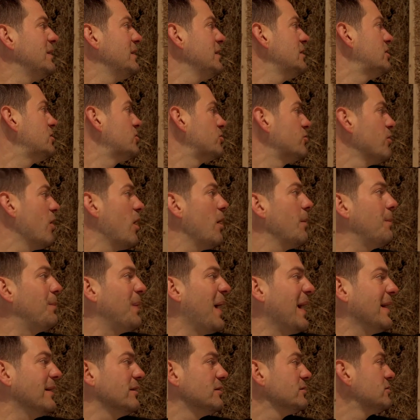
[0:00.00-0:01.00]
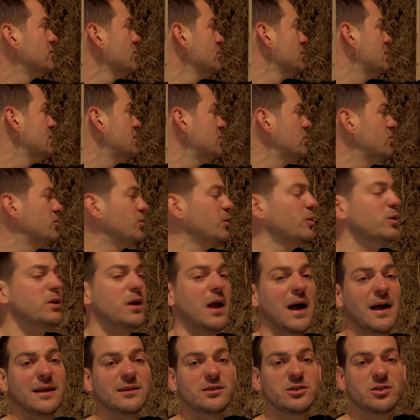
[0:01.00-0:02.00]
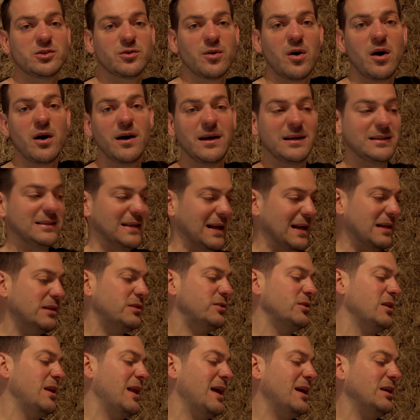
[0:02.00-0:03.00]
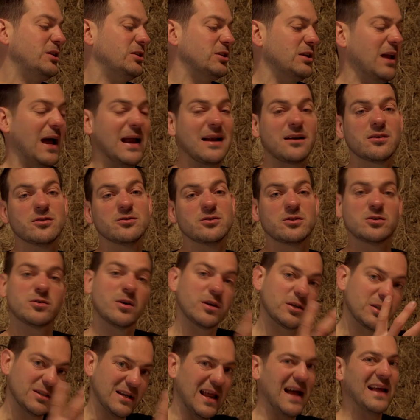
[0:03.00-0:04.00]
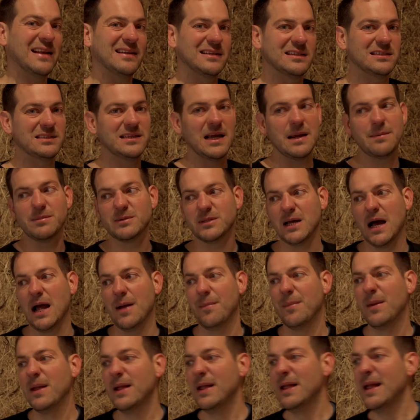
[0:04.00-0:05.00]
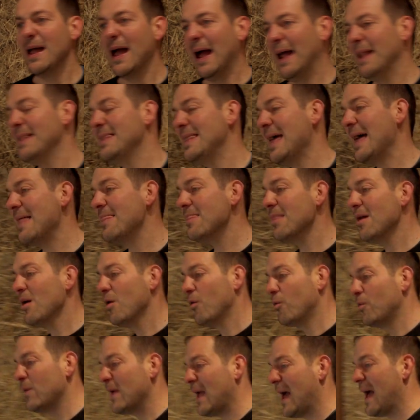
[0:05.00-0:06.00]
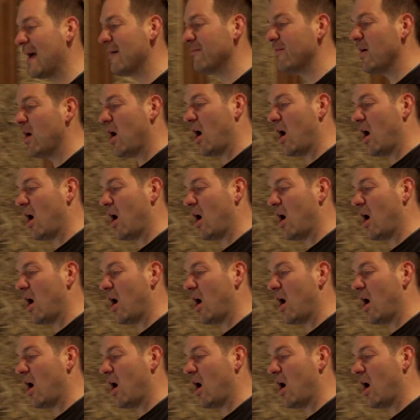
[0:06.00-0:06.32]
these straw panels. So this is wood and straw, it's insulation and construction at the same time. And then we have